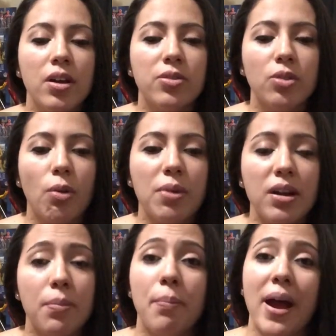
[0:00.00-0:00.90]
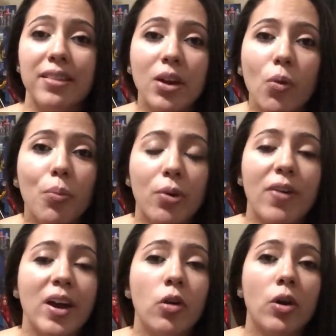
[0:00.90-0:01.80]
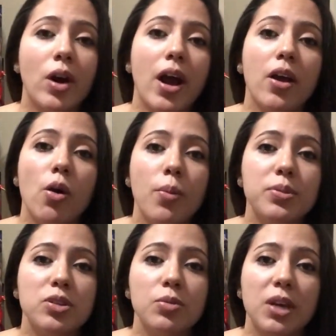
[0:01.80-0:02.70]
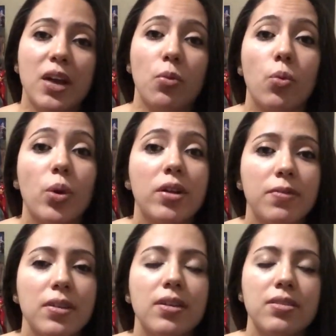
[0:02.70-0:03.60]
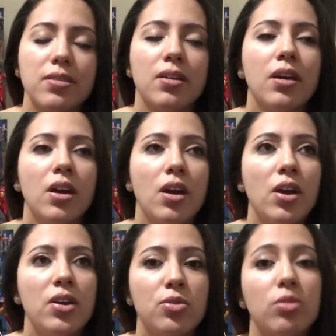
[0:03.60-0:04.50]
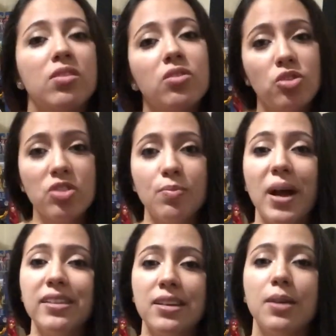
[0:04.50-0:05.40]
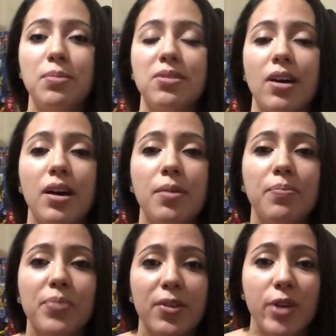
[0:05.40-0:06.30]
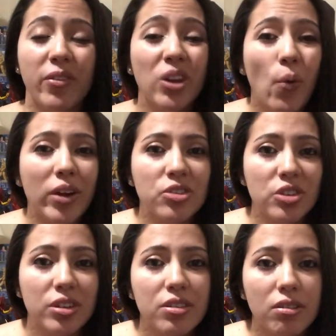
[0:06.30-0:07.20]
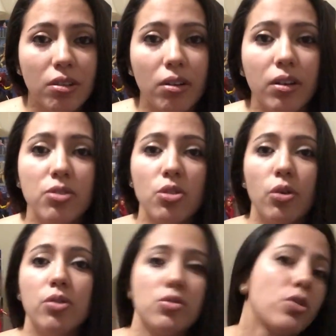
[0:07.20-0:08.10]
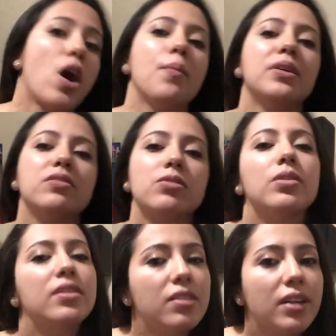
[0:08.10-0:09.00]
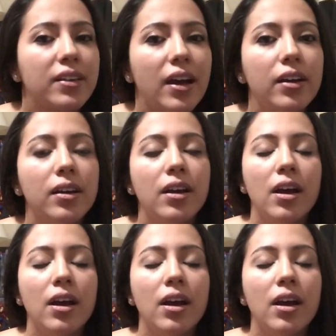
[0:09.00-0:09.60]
So being a bilingual provider, I hope to get rid of this. So this is just my tips. If you have any questions or concerns or comments or anything like that,